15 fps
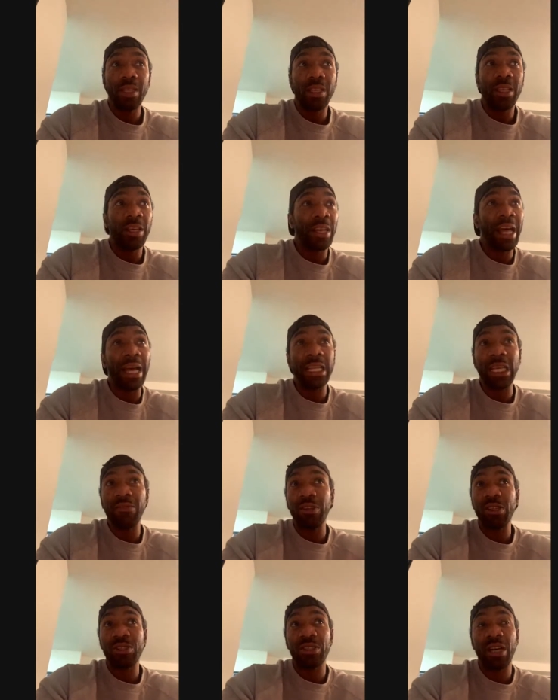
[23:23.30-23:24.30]
You're not
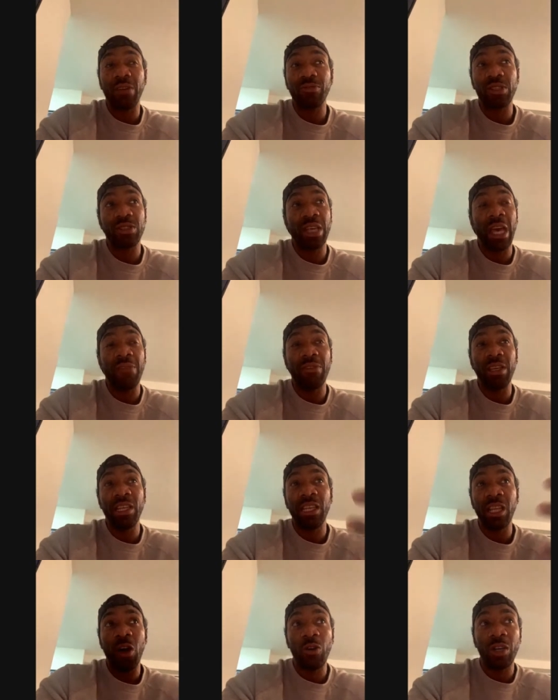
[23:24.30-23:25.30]
giving yourself this heavy,
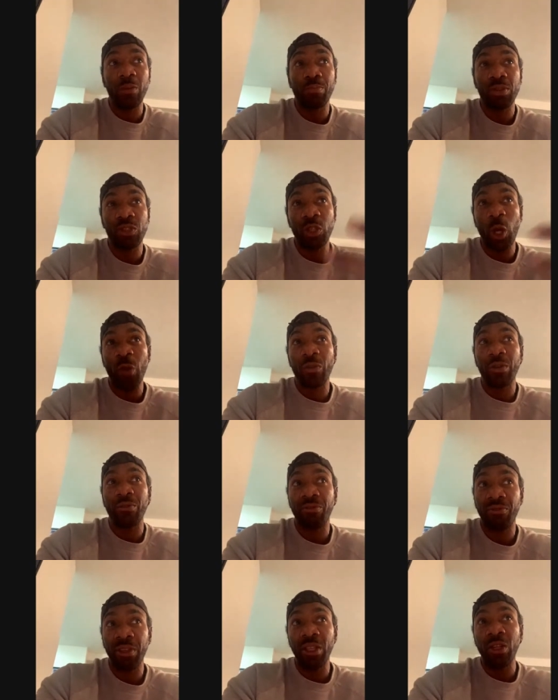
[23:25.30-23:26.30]
loaded,
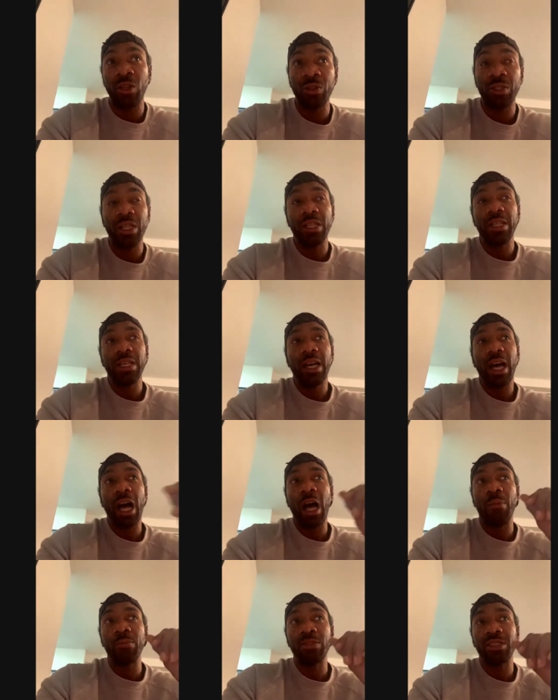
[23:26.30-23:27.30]
preservative-filled
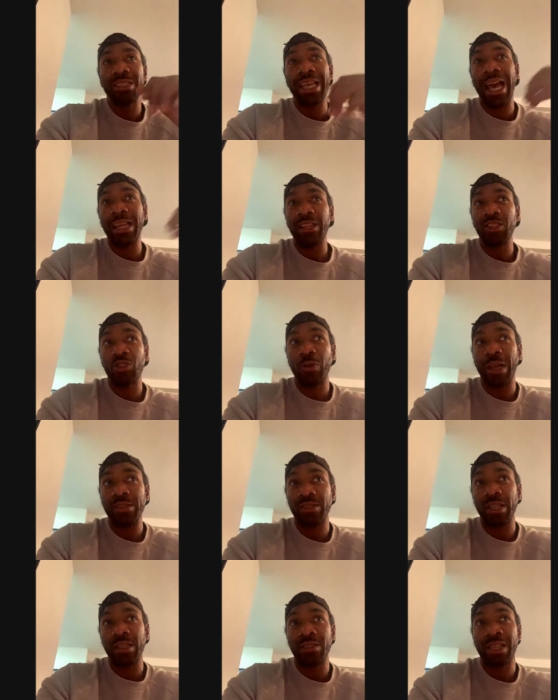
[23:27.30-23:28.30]
salad
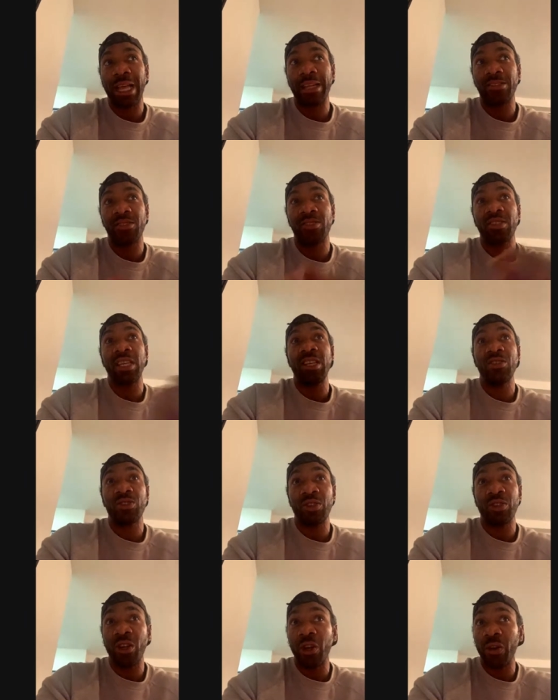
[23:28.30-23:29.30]
dressings like
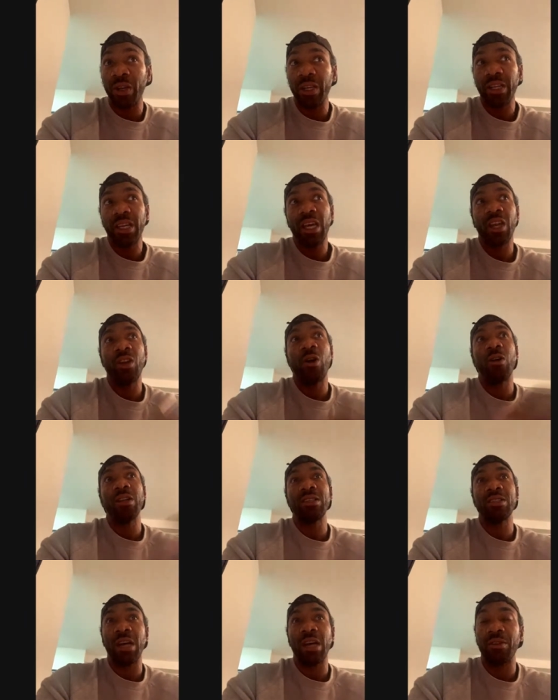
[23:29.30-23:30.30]
Caesar and all
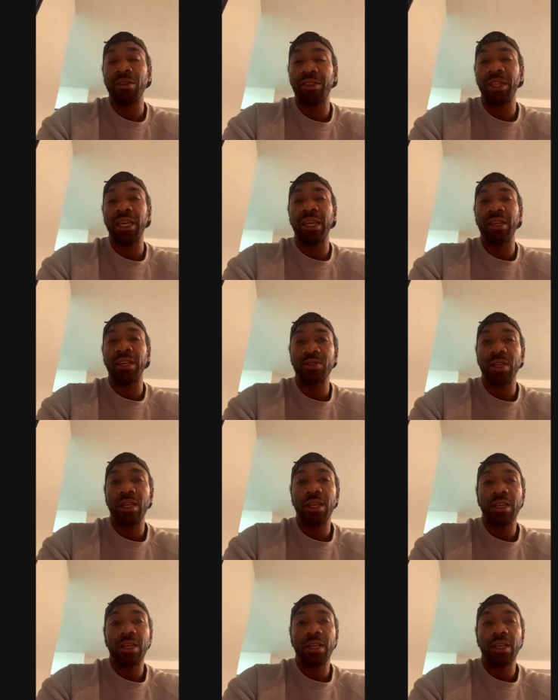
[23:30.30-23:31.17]
these other things.